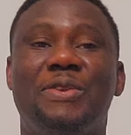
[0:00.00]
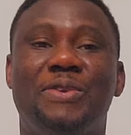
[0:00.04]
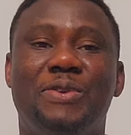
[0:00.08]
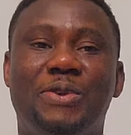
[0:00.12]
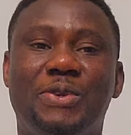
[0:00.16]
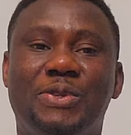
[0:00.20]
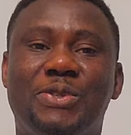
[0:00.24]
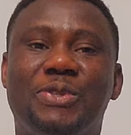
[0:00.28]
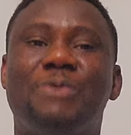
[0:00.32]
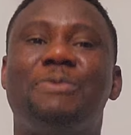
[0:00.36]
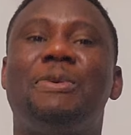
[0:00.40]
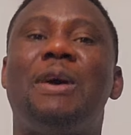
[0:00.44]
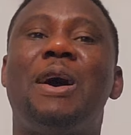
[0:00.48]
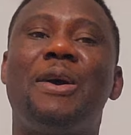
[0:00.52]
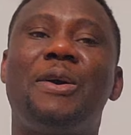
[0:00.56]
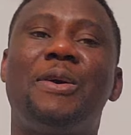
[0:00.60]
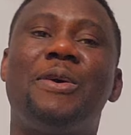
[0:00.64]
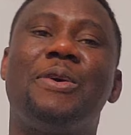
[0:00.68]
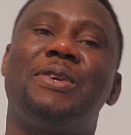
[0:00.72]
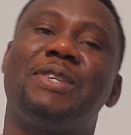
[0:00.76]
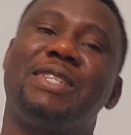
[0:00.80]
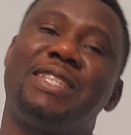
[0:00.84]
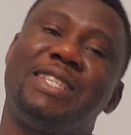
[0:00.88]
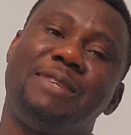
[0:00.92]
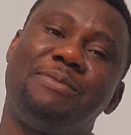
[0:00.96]
YouTube
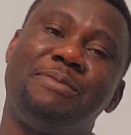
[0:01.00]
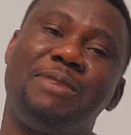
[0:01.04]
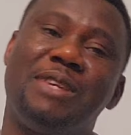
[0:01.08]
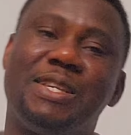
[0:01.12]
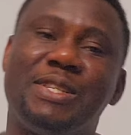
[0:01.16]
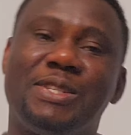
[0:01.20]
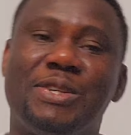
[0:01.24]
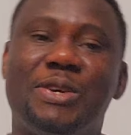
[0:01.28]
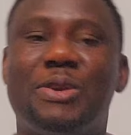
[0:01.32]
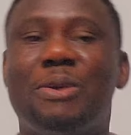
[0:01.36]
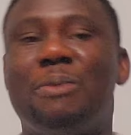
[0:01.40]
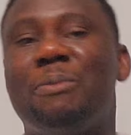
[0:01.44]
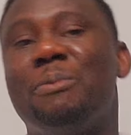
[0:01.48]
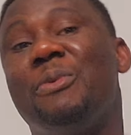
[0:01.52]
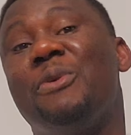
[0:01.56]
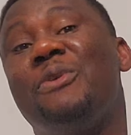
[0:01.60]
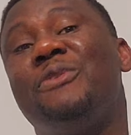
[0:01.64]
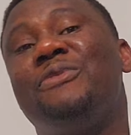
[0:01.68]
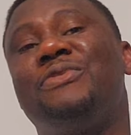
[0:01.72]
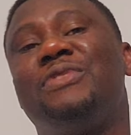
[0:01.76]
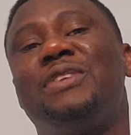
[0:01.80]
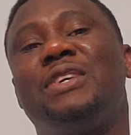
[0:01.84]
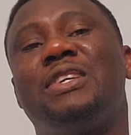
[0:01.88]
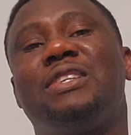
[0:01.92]
algorithm is going to move